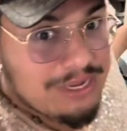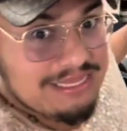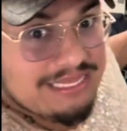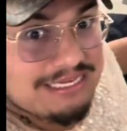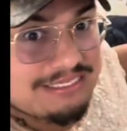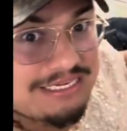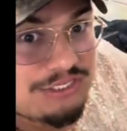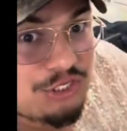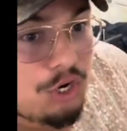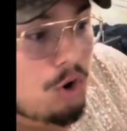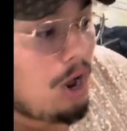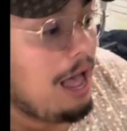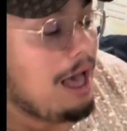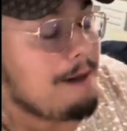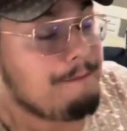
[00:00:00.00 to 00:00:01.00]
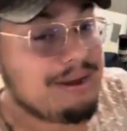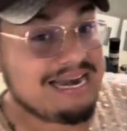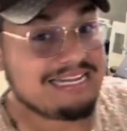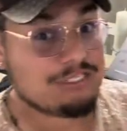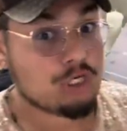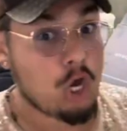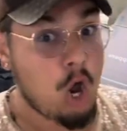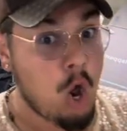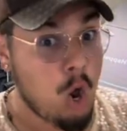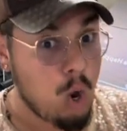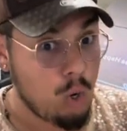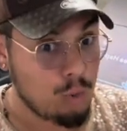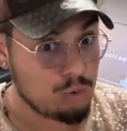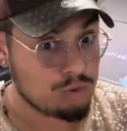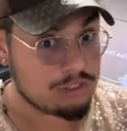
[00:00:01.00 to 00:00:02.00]
this is, girl? But it's
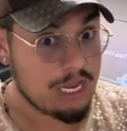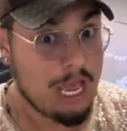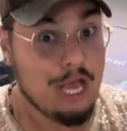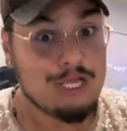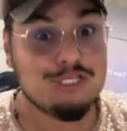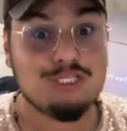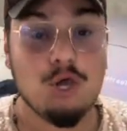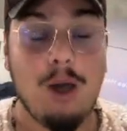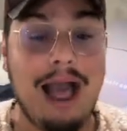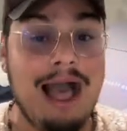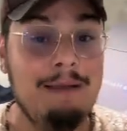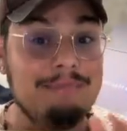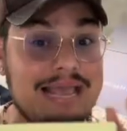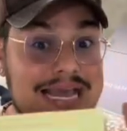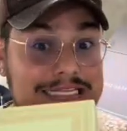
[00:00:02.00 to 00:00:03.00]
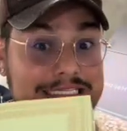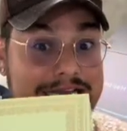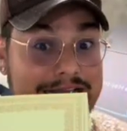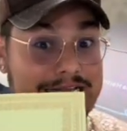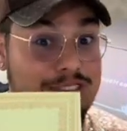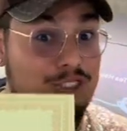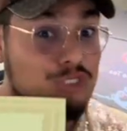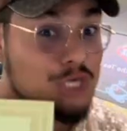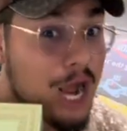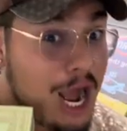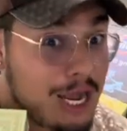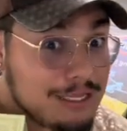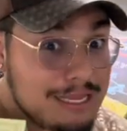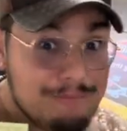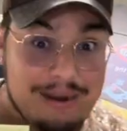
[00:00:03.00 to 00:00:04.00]
cold, so I'm guessing it's
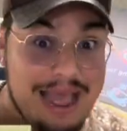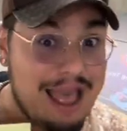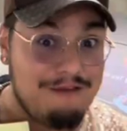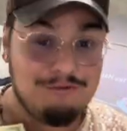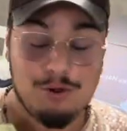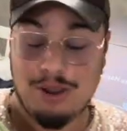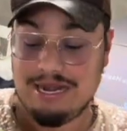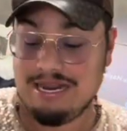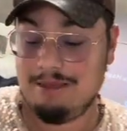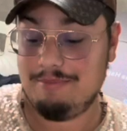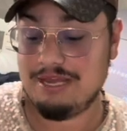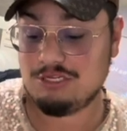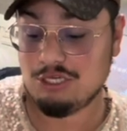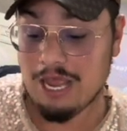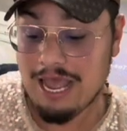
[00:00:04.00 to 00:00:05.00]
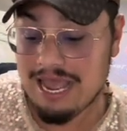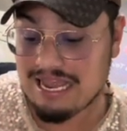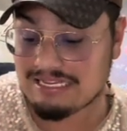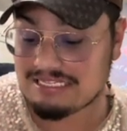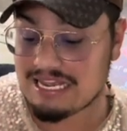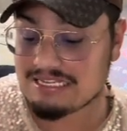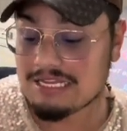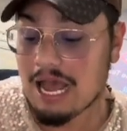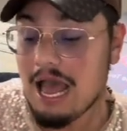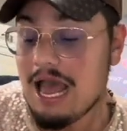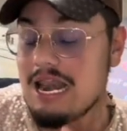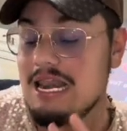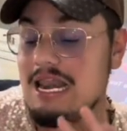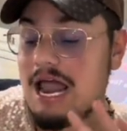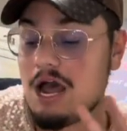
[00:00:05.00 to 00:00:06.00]
chocolate, but I have no idea, bitch. It says
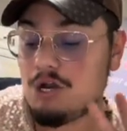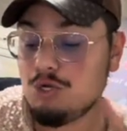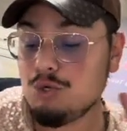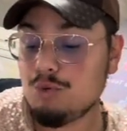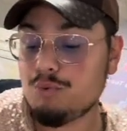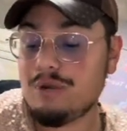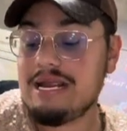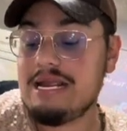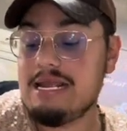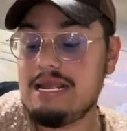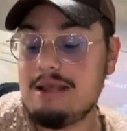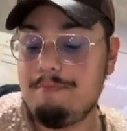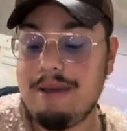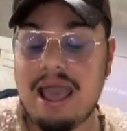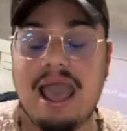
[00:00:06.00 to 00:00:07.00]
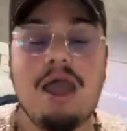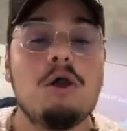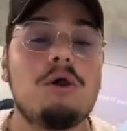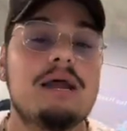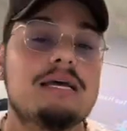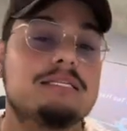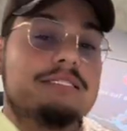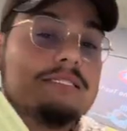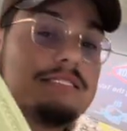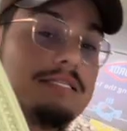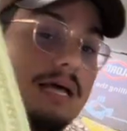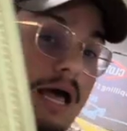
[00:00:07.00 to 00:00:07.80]
La Durie Paris.